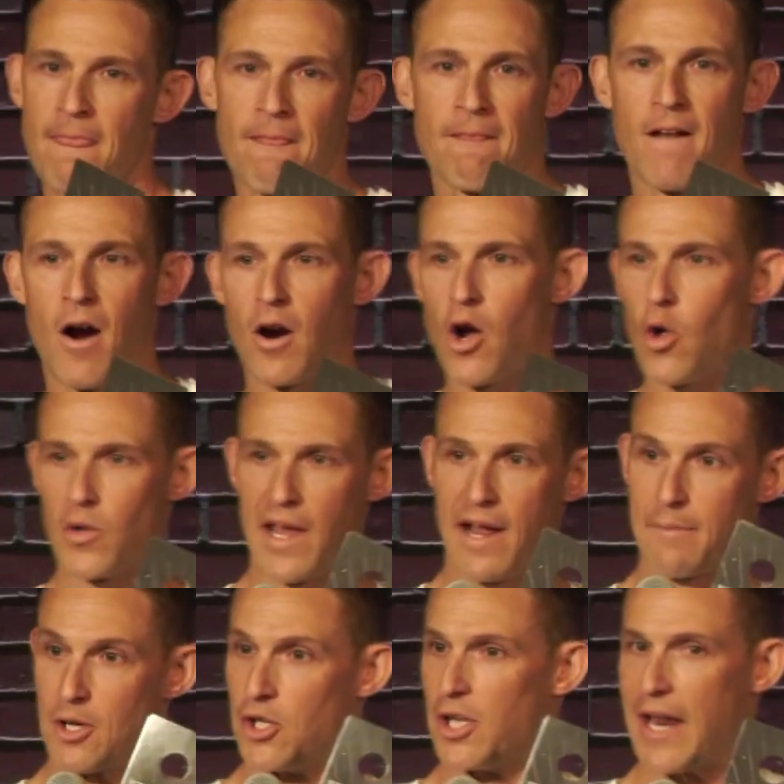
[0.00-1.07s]
Our whole
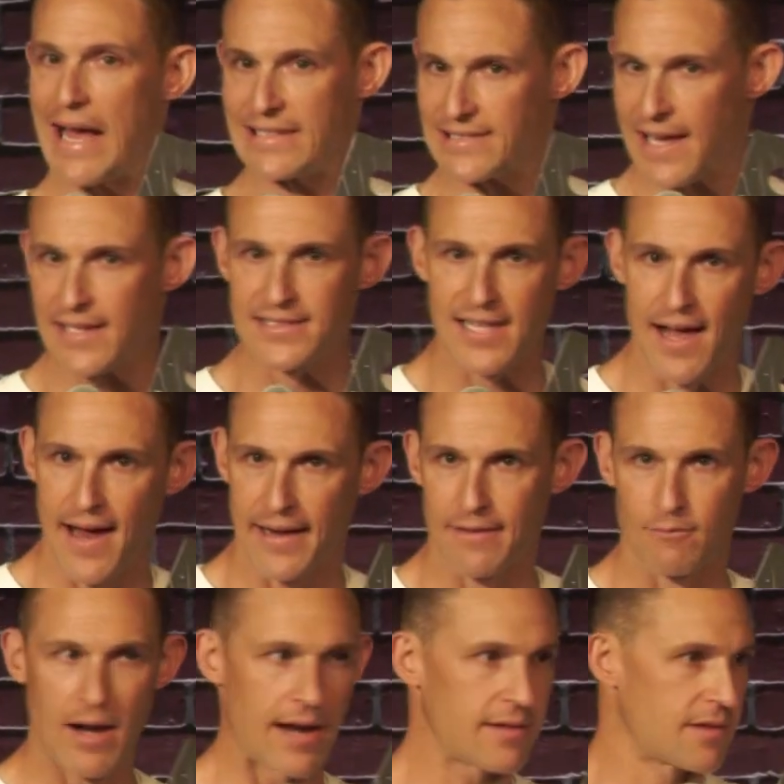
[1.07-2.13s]
neighborhood has that sign
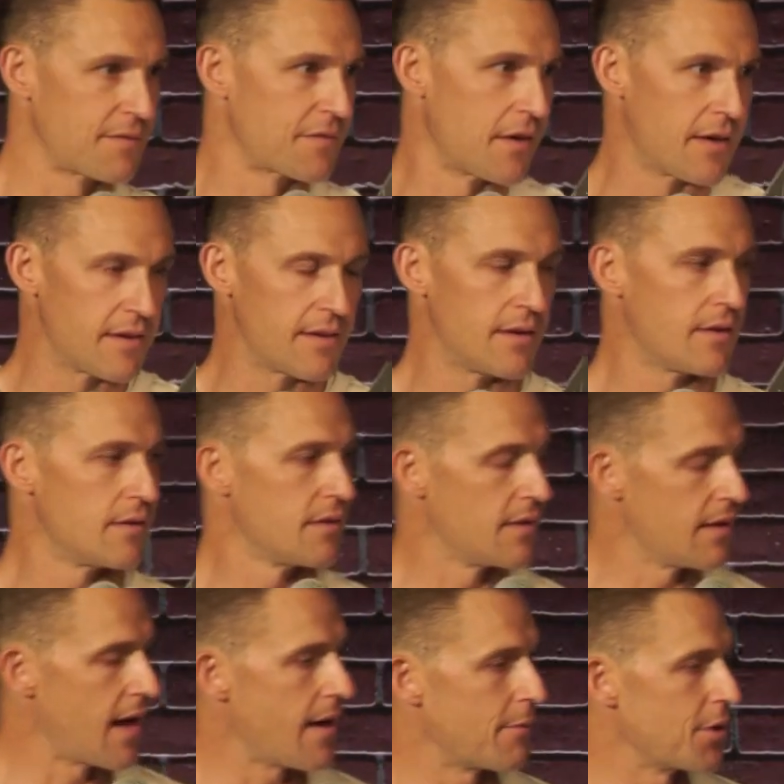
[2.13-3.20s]
right at the front of the, the
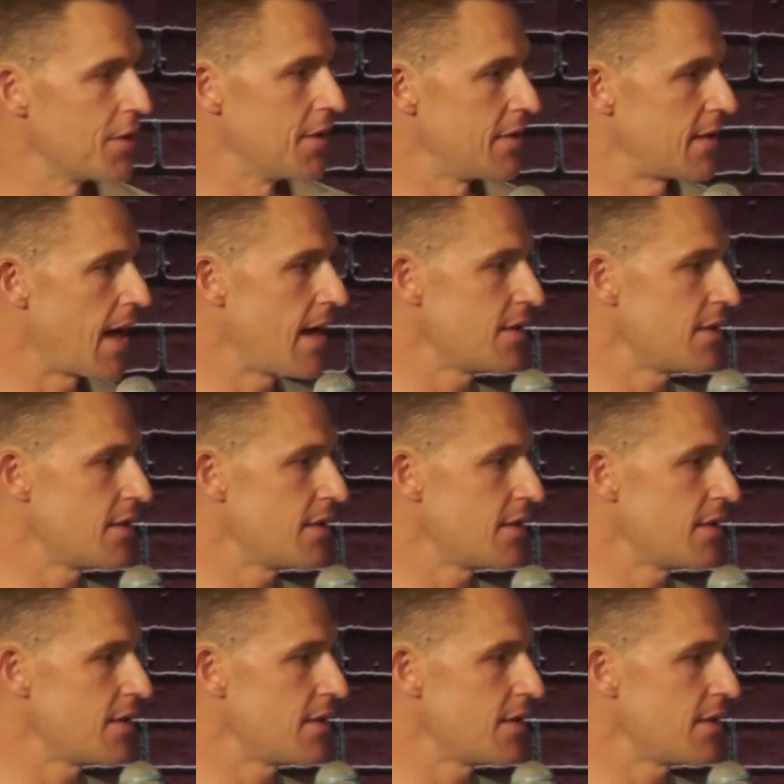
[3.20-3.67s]
neighborhood, okay?